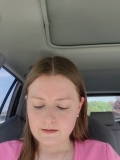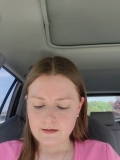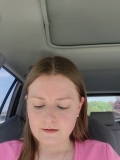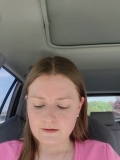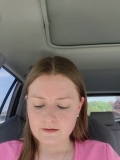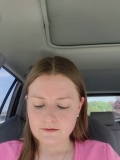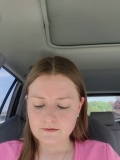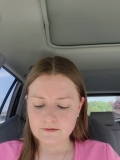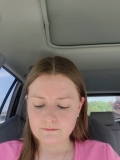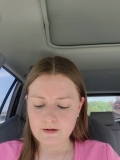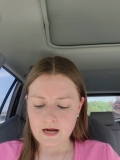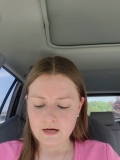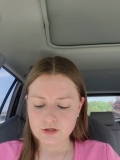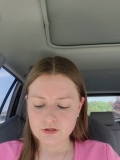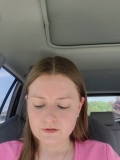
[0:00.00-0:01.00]
And then some
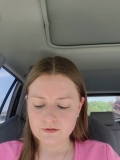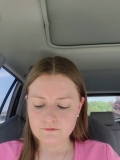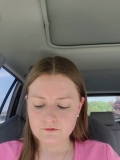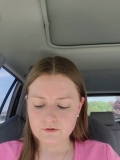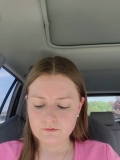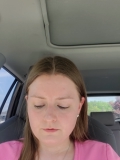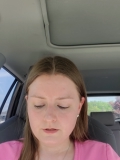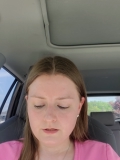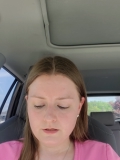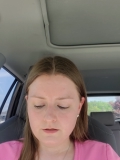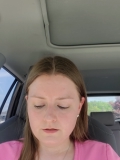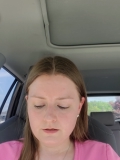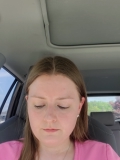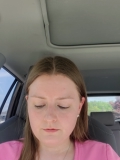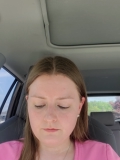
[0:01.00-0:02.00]
actions for the week.
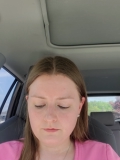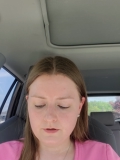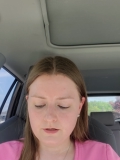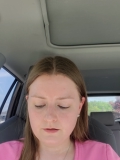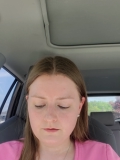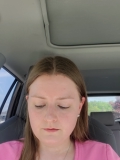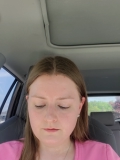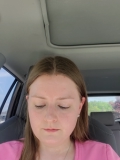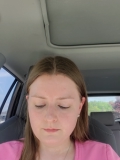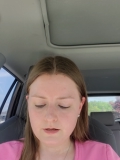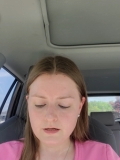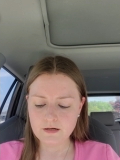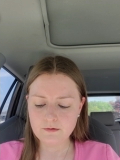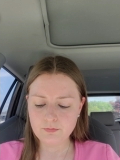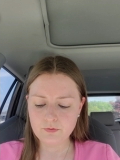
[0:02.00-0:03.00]
Number 1,
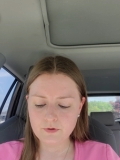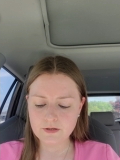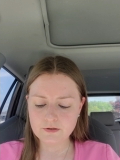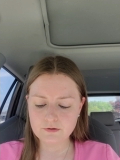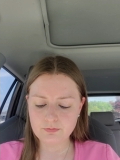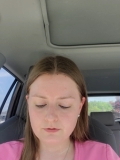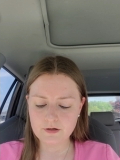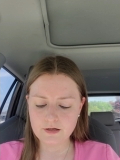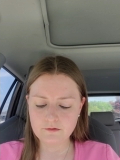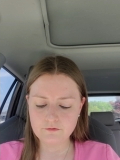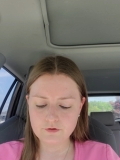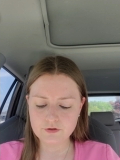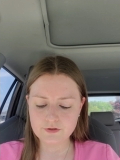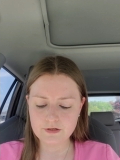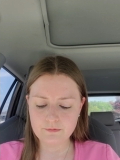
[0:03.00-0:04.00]
make it a point to pray
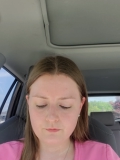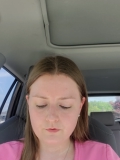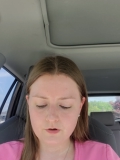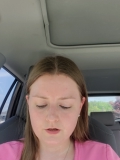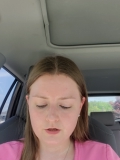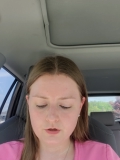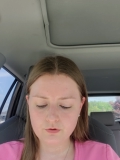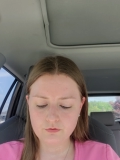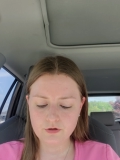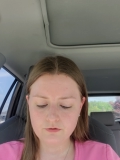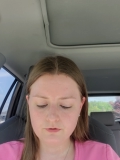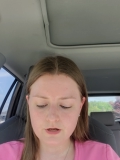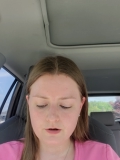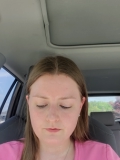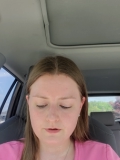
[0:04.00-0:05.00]
for someone
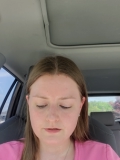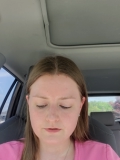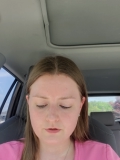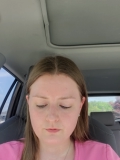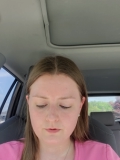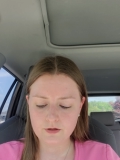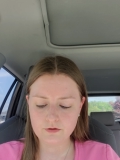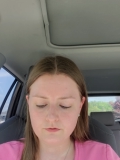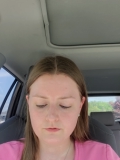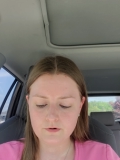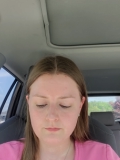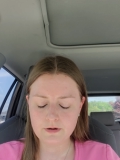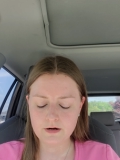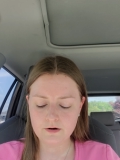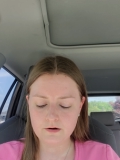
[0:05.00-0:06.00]
who is going through
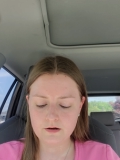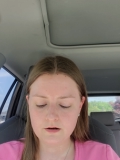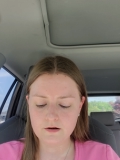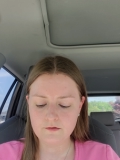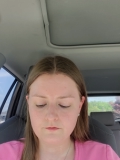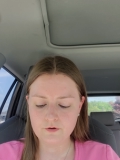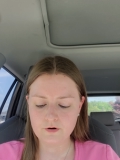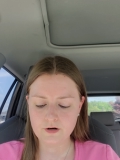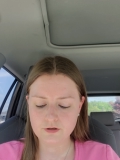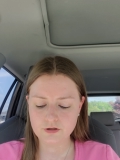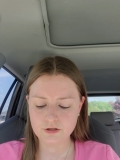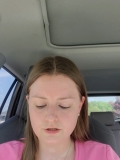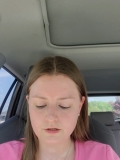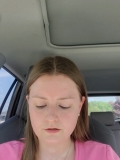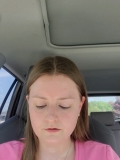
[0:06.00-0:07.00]
a period of
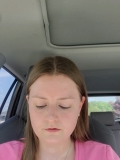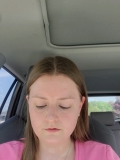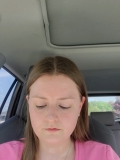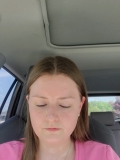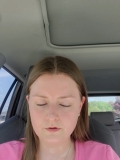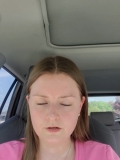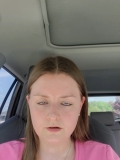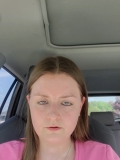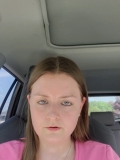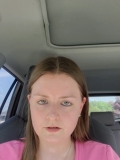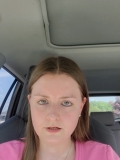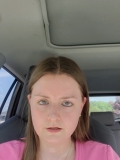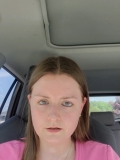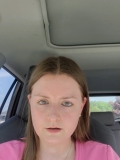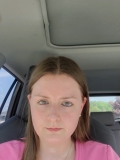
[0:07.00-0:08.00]
crushing. We all
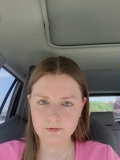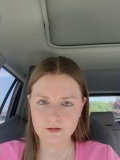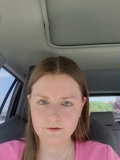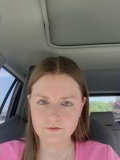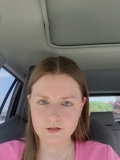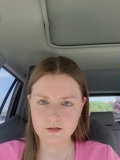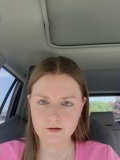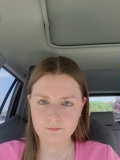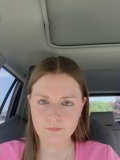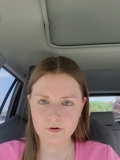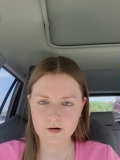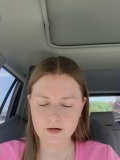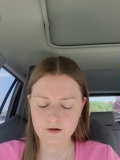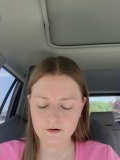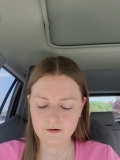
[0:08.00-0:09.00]
need uplifting in
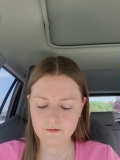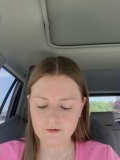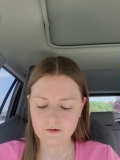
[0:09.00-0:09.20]
prayer.